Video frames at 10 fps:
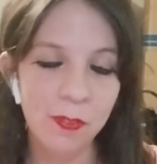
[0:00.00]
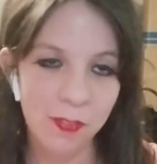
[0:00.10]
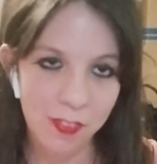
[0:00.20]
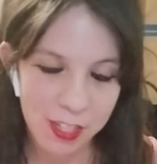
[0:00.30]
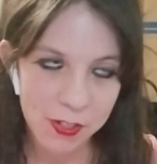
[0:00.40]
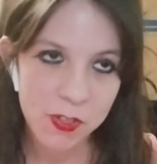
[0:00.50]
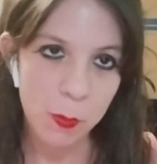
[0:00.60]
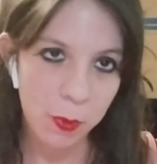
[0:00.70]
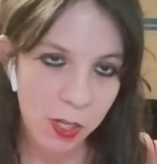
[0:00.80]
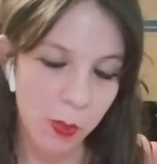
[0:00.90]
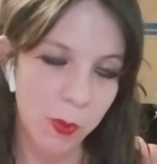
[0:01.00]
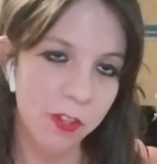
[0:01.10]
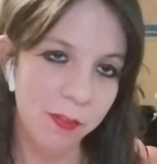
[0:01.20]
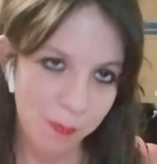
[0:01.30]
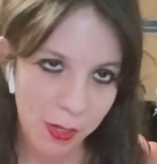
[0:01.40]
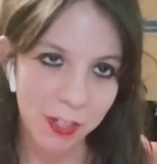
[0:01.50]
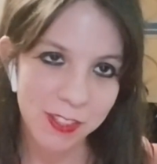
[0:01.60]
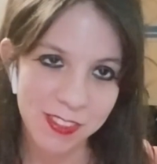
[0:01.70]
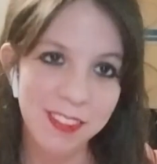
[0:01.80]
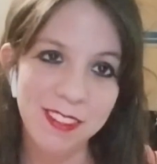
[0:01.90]
the super huge
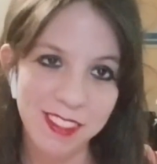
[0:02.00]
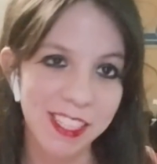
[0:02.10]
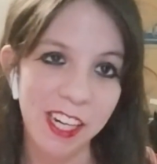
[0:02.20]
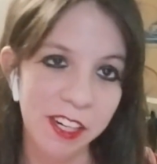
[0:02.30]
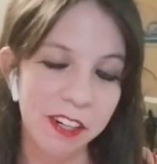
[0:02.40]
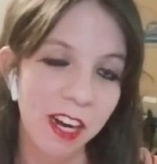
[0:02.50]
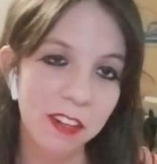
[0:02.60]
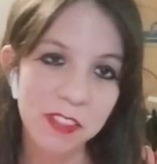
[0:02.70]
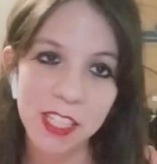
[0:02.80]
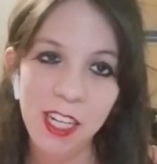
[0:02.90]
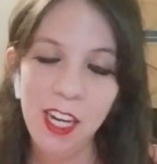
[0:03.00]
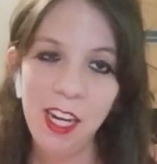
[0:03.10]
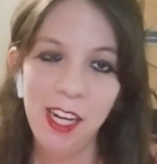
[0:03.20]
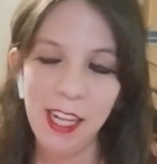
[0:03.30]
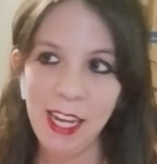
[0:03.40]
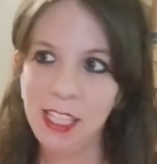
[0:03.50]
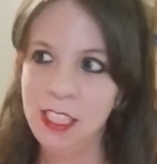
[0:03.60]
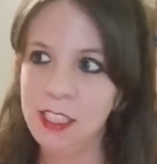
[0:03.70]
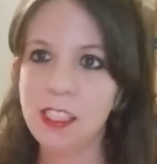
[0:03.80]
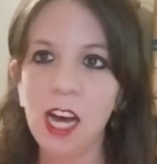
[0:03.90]
purse to carry around.
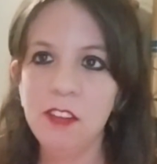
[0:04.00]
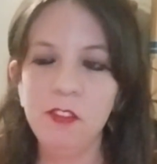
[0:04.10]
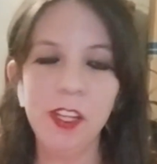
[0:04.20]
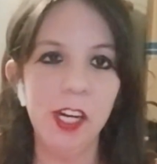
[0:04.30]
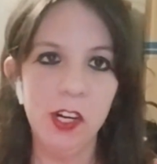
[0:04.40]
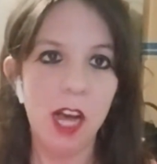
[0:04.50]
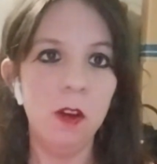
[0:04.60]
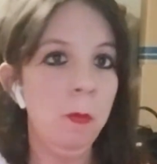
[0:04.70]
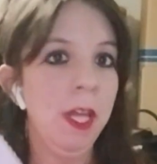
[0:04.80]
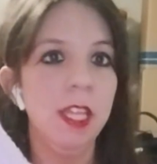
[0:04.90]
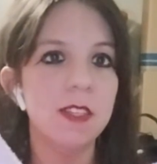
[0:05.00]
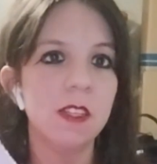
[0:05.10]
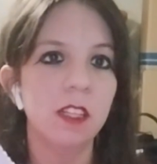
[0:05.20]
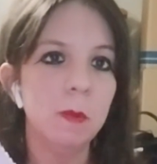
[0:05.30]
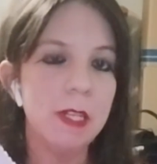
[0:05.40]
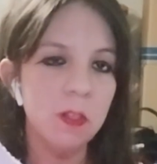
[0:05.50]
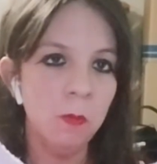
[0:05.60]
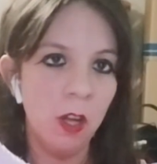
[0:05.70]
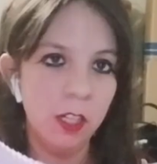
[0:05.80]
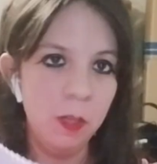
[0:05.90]
And I figured I would make this a little bit
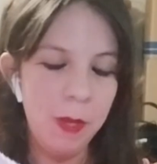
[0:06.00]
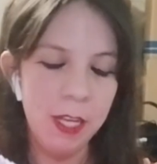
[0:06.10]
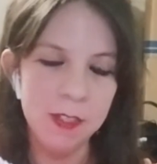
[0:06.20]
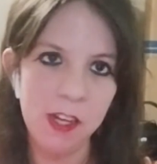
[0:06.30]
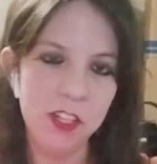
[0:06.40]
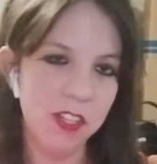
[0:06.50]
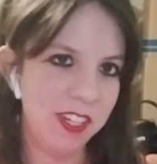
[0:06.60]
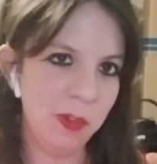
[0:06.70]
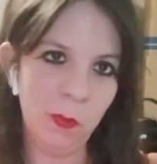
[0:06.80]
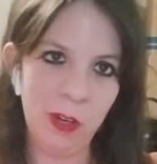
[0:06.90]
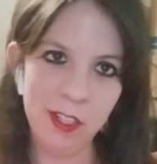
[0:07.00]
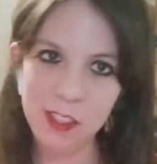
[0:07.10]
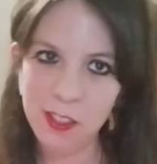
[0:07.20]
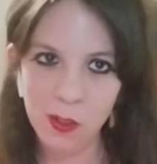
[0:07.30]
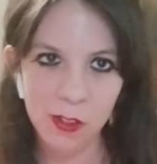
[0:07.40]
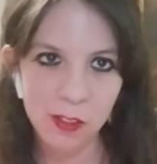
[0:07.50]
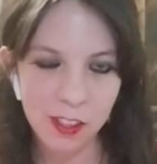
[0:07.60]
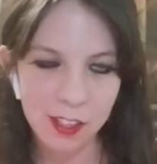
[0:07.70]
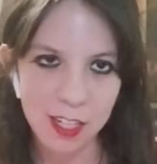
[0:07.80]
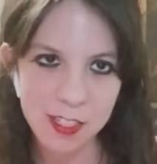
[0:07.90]
smaller because I just didn't want all of
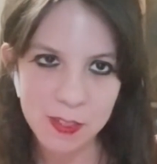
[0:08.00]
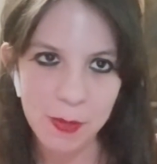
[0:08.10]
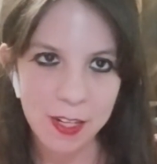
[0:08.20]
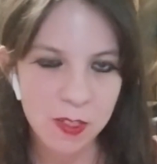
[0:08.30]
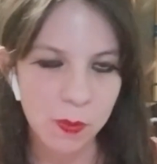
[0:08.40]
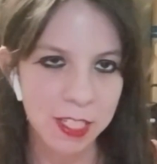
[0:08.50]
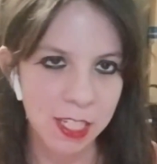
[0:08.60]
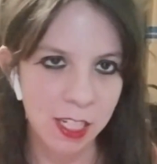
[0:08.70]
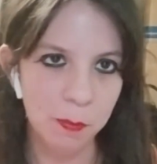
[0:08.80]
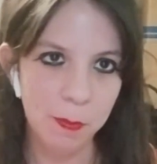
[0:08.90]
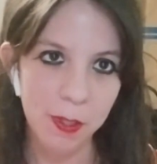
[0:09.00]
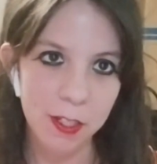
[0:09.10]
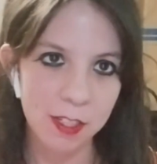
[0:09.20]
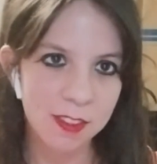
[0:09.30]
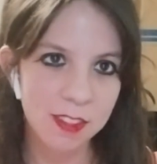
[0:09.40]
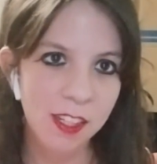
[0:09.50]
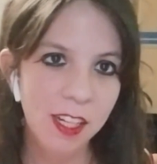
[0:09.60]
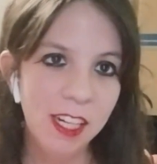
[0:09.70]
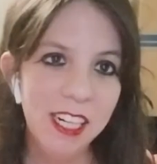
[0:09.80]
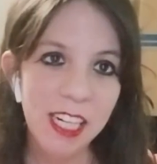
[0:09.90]
that space within a purse.
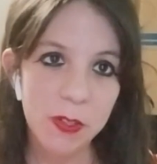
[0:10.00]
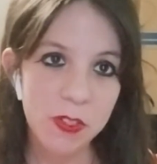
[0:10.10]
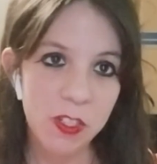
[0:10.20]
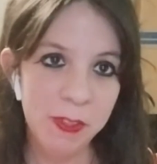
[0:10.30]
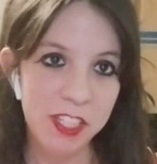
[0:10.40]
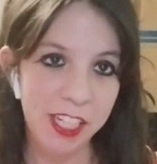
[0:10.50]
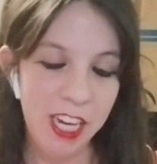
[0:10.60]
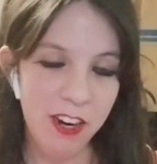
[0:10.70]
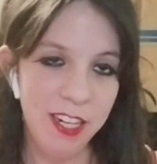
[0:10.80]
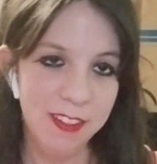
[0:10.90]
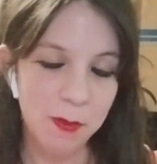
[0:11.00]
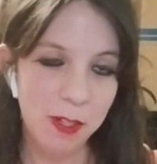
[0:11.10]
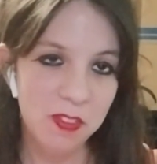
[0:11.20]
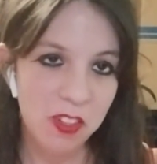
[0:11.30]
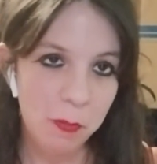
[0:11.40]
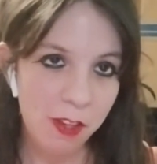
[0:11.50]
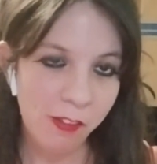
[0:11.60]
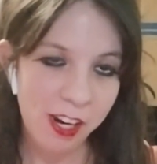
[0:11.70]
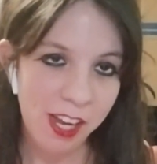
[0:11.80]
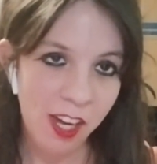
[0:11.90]
It was too much to carry, and sometimes it would be
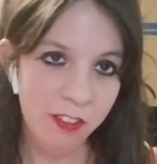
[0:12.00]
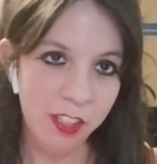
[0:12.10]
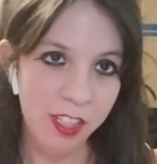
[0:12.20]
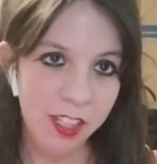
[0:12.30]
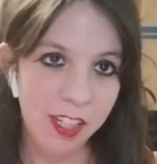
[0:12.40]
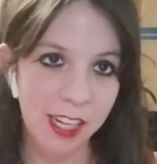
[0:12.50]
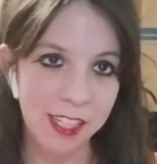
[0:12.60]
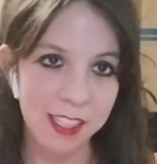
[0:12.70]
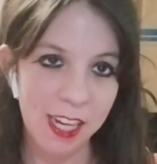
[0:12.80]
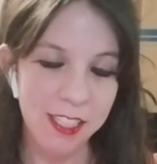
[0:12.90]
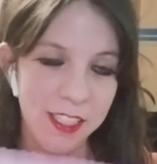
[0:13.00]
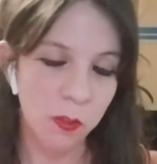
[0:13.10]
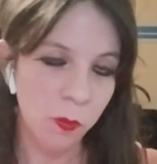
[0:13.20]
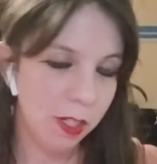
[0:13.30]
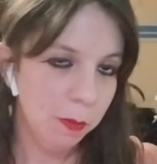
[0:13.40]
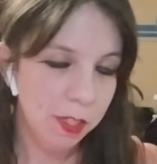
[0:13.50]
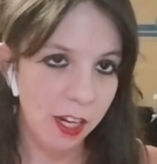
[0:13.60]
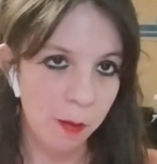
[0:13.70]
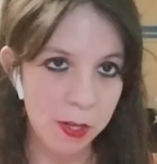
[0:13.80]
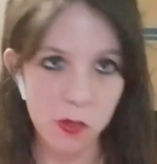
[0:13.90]
very heavy, and I didn't want to put that
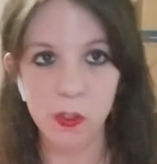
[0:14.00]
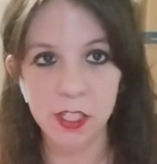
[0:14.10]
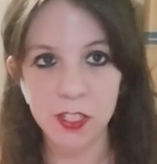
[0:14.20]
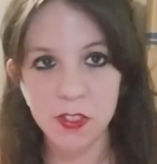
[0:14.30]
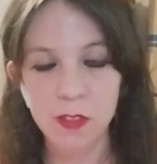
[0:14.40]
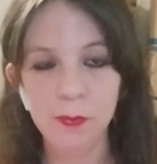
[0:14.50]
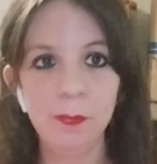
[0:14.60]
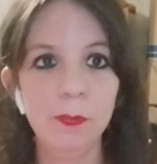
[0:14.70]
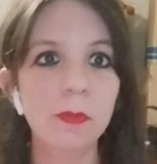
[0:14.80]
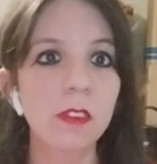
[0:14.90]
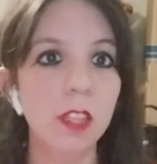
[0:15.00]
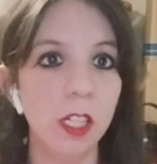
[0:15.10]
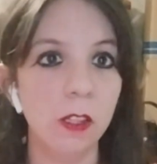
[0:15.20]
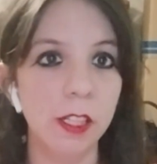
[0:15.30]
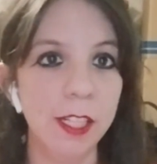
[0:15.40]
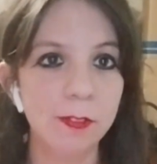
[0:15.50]
on my shoulders, literally.